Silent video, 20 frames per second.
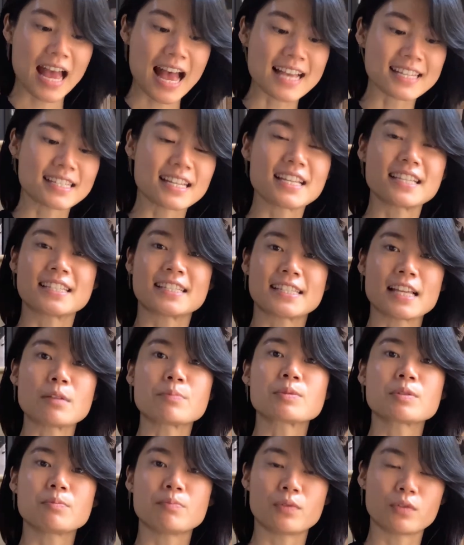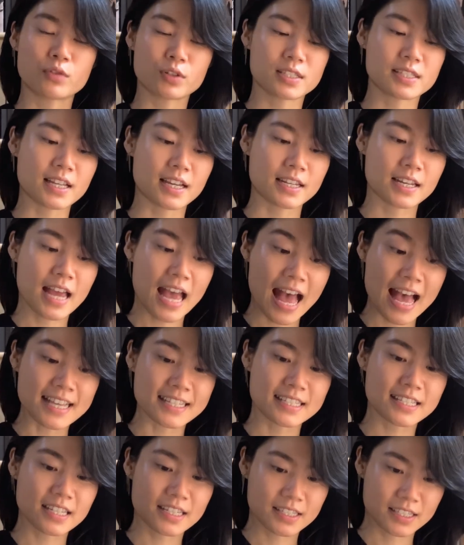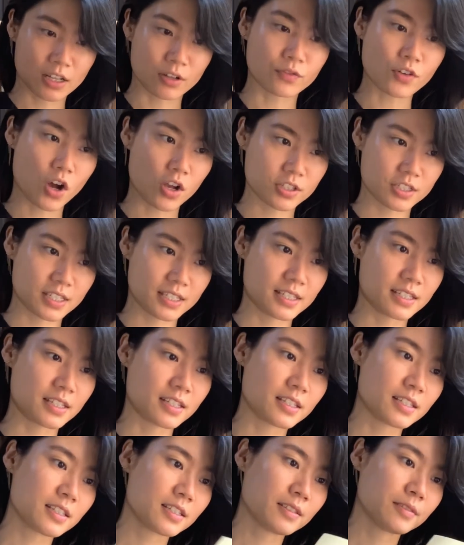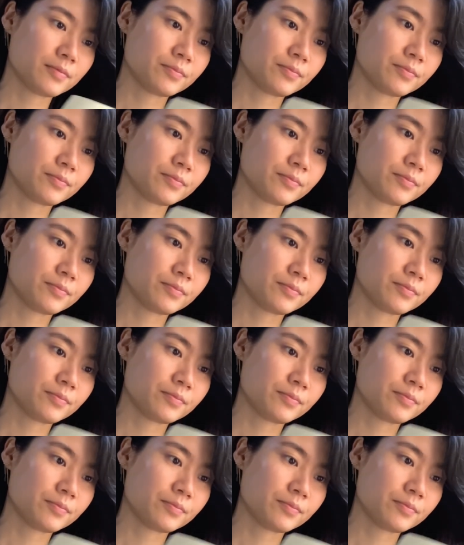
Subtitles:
as Selbstbewusstsein, as self-consciousness.